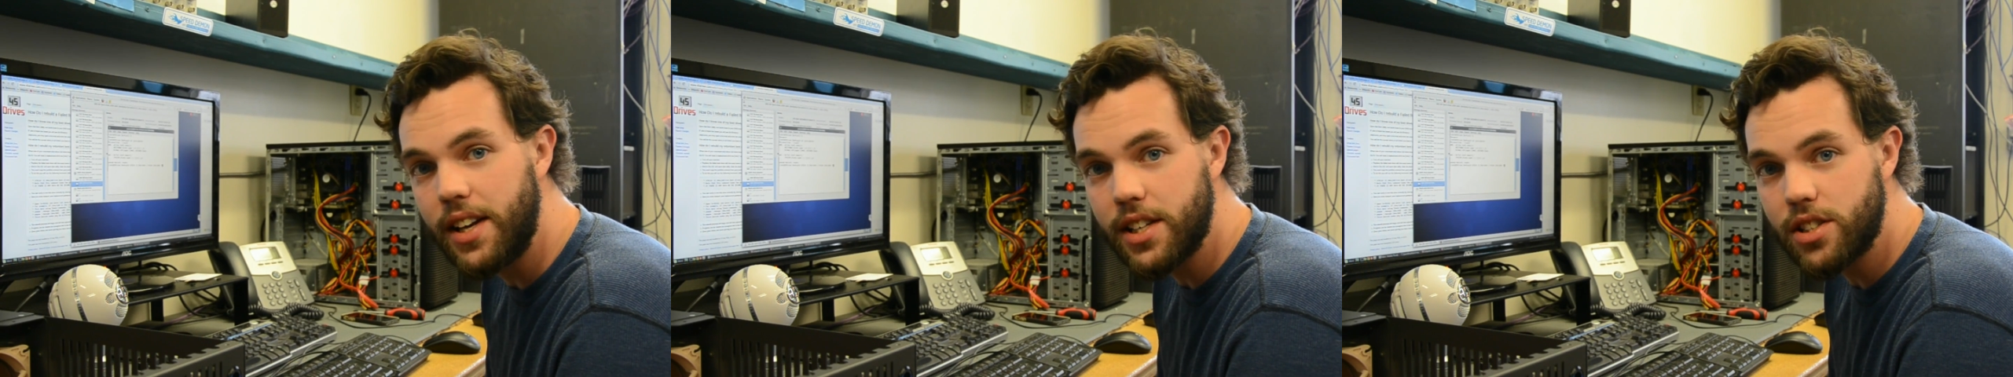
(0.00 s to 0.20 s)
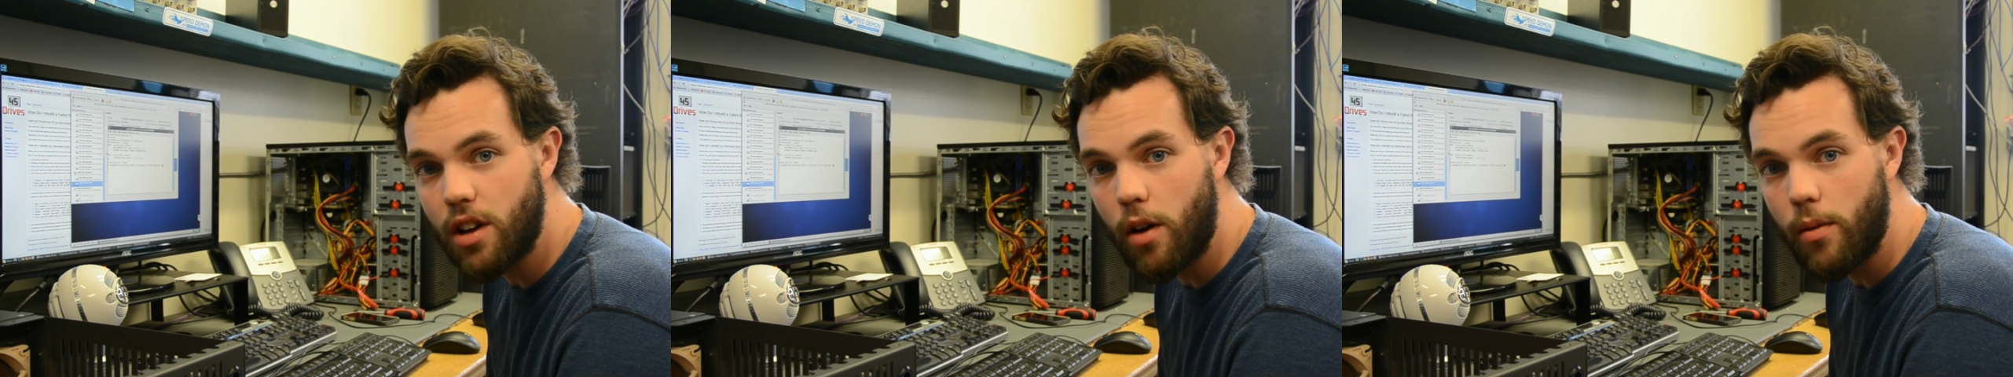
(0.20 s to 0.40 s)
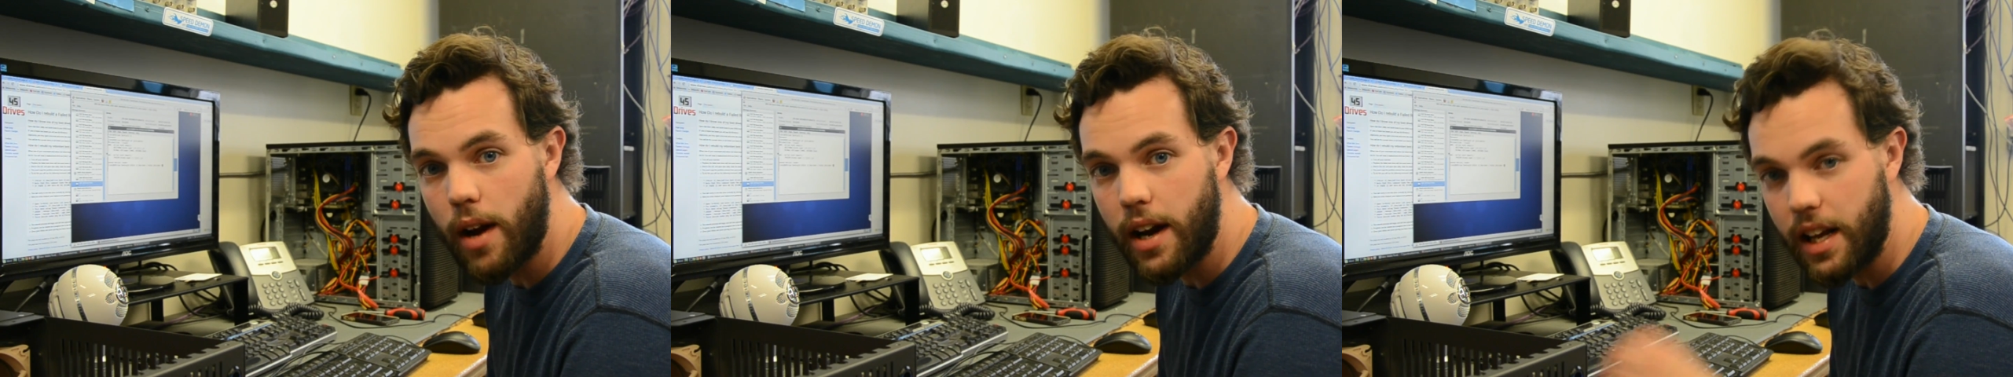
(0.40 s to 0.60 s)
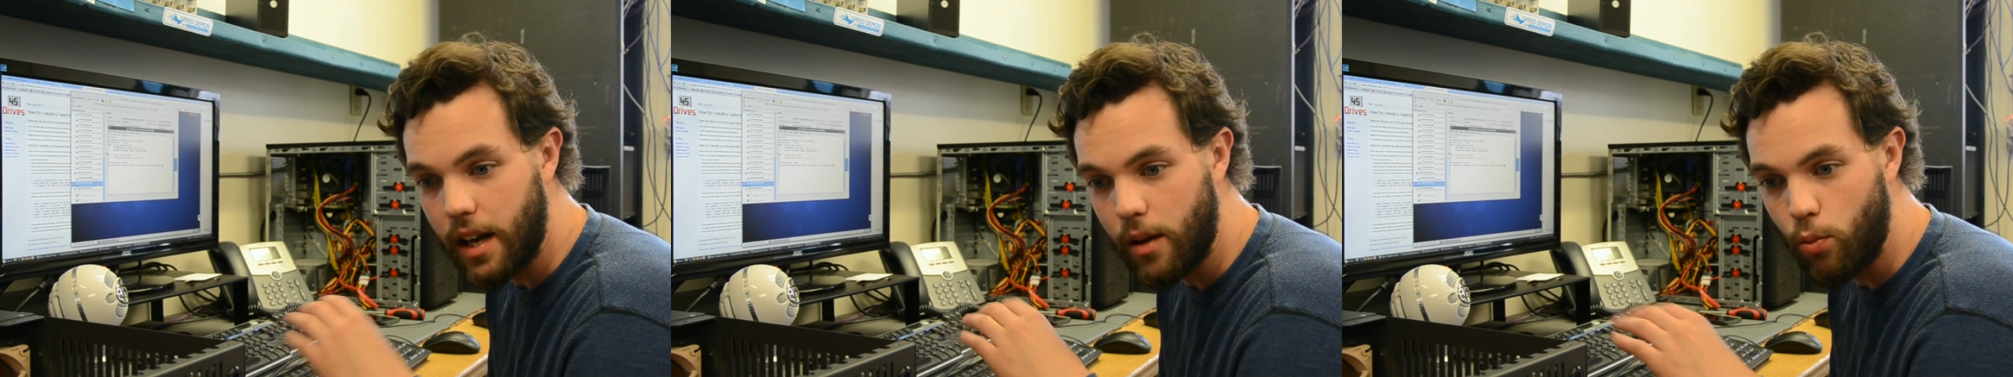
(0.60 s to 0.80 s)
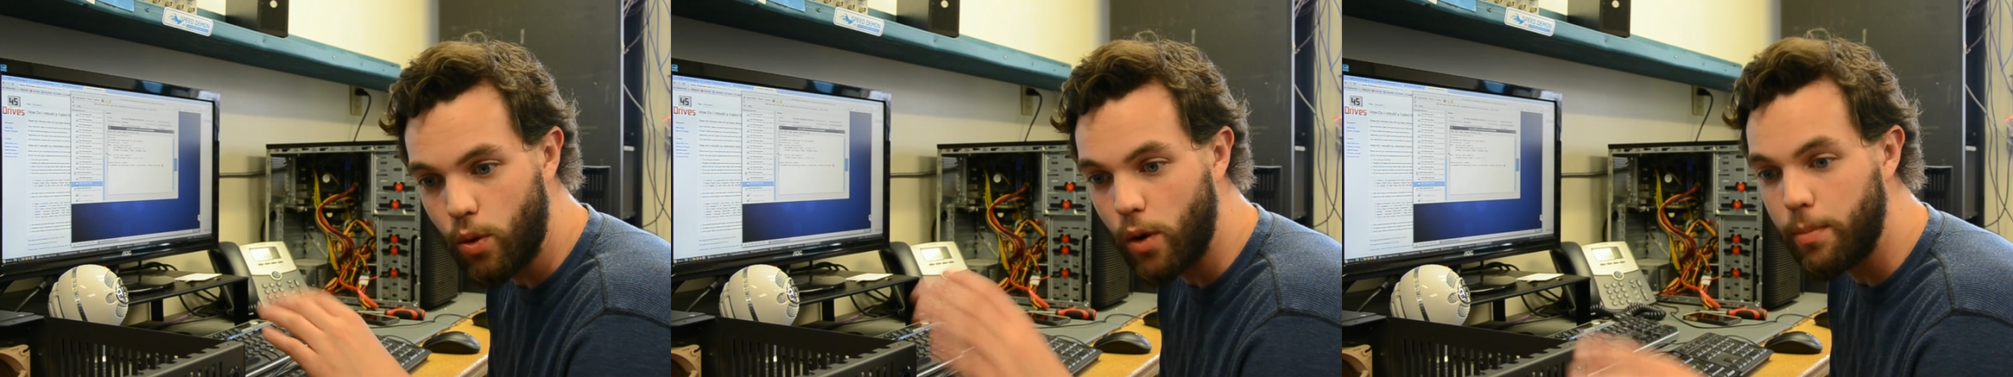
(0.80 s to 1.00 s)
disk already,
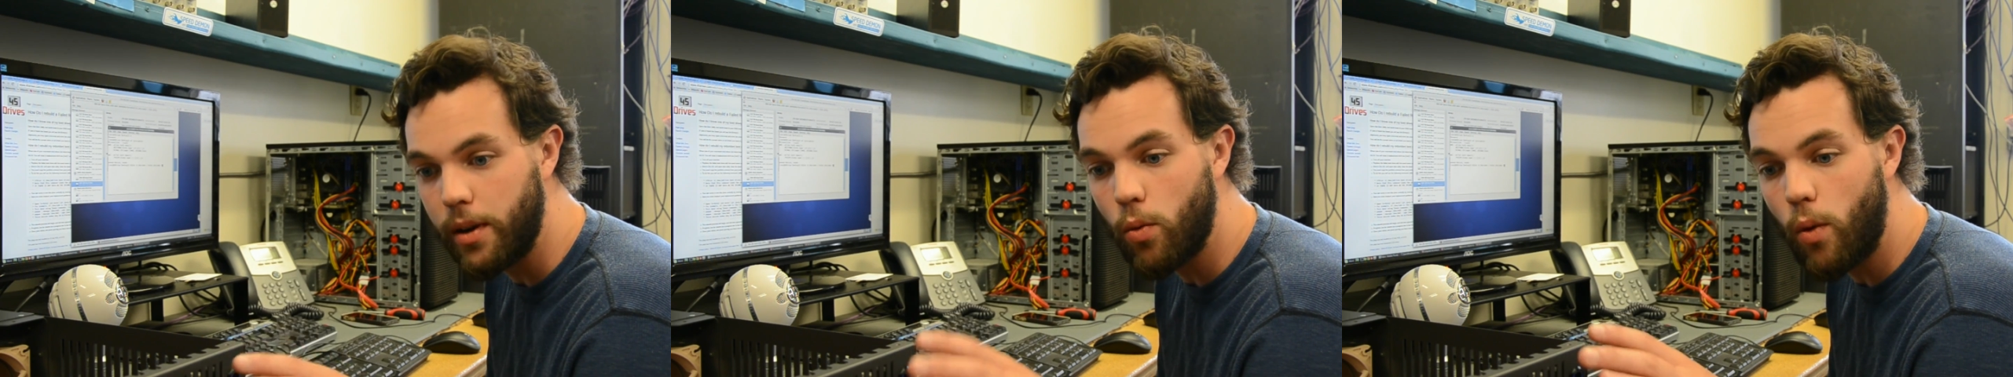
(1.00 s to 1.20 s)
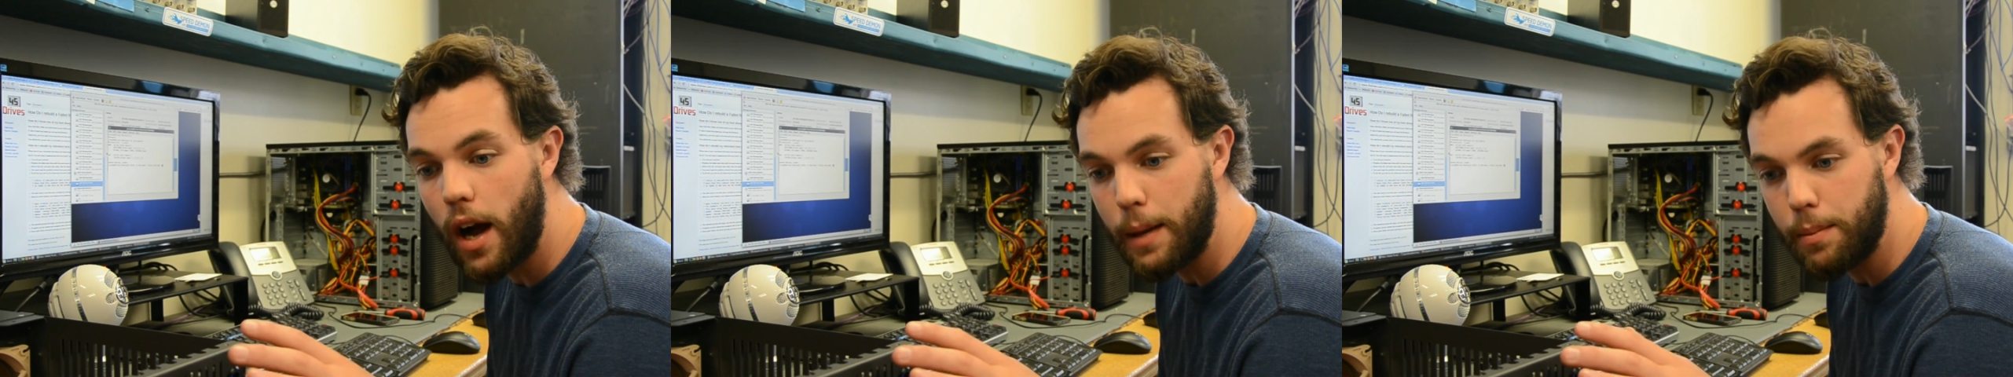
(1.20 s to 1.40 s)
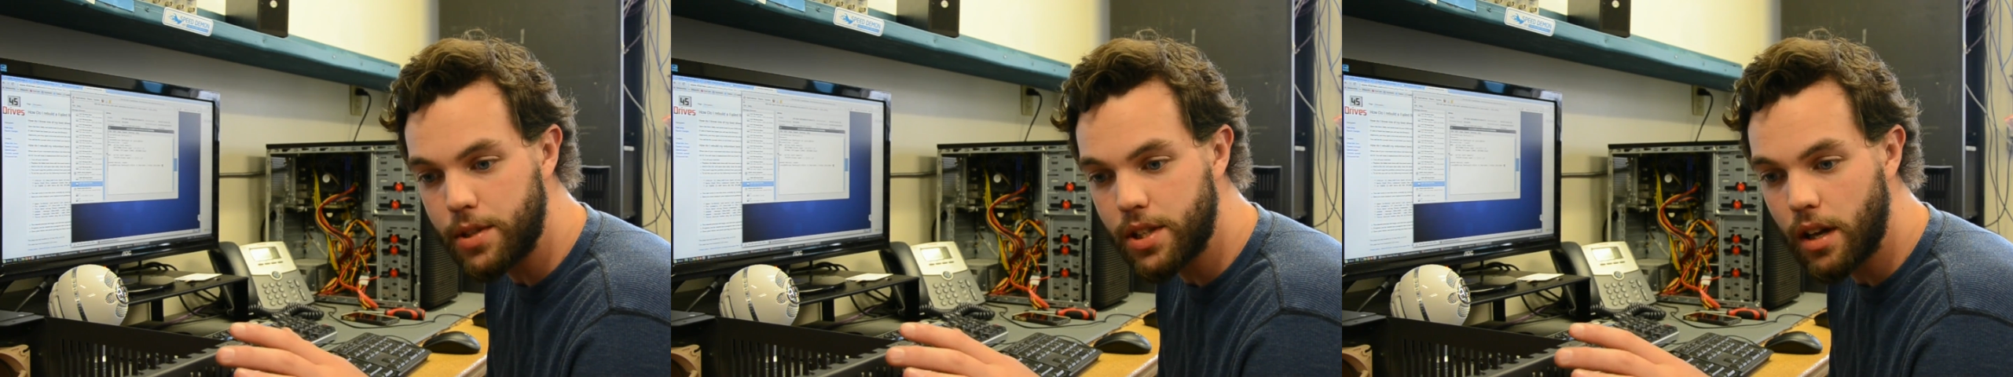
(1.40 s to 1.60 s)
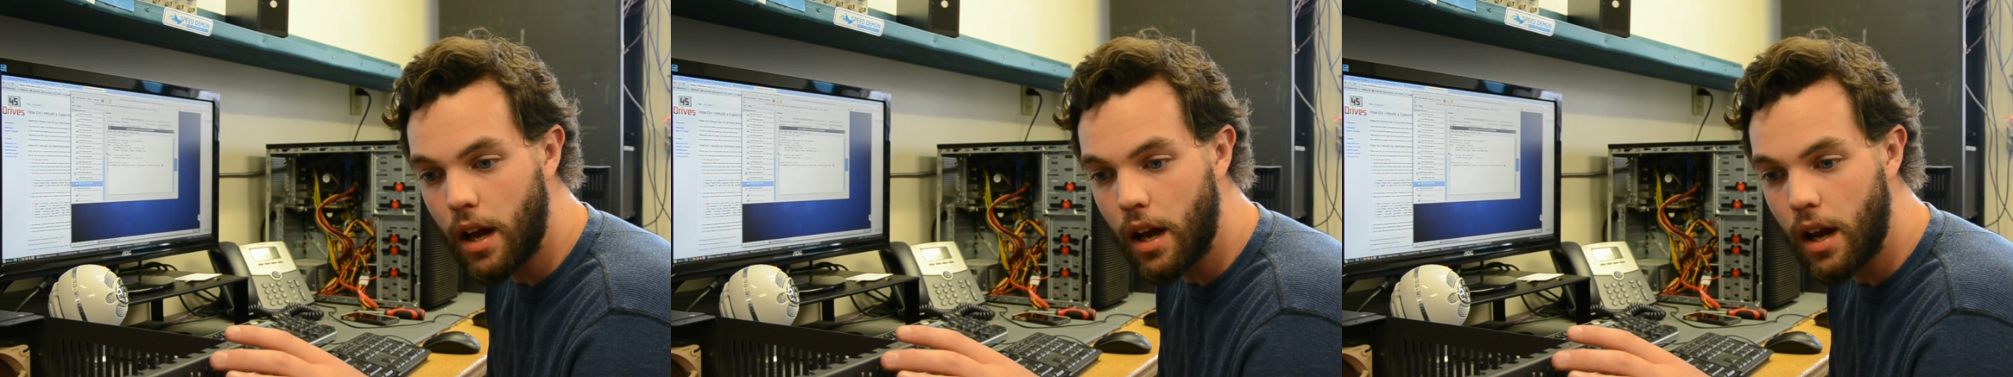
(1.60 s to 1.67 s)
it will be wiped.